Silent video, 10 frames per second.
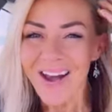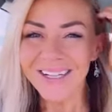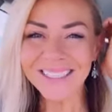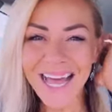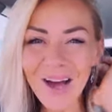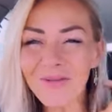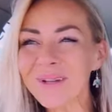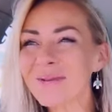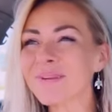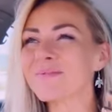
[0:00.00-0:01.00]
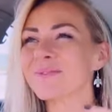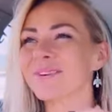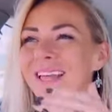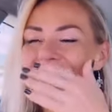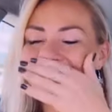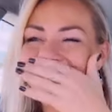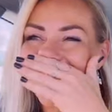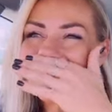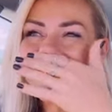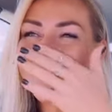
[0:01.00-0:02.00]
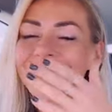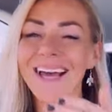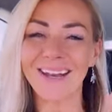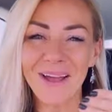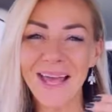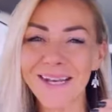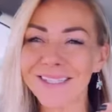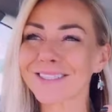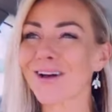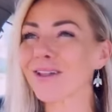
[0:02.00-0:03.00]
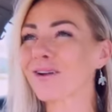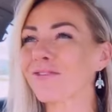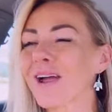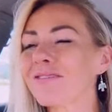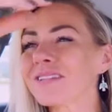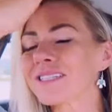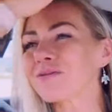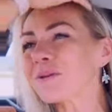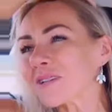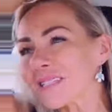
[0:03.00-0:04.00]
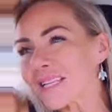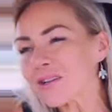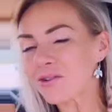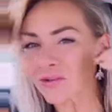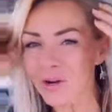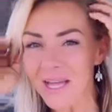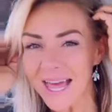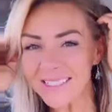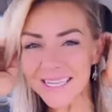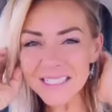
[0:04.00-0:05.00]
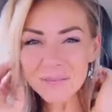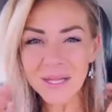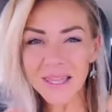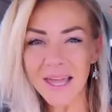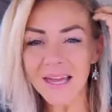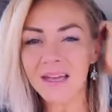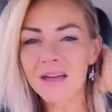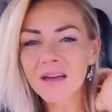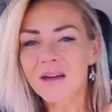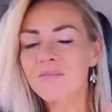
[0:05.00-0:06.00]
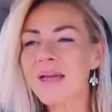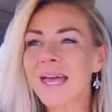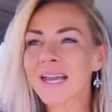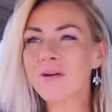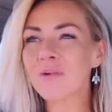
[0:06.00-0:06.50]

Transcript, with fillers: And how many people, like, I mean, God, if I had a dollar for every single person who has said to me like, man,